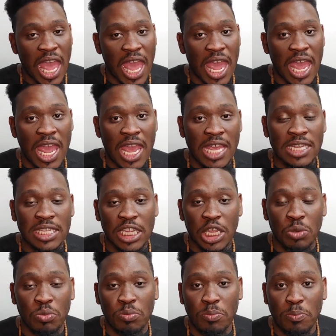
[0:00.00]
And
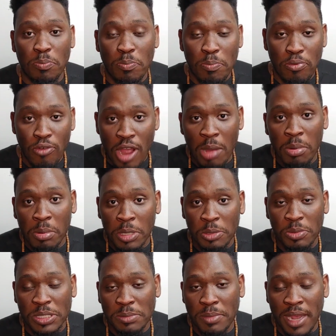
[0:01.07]
it probably
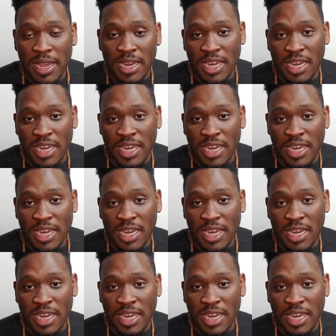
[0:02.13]
was made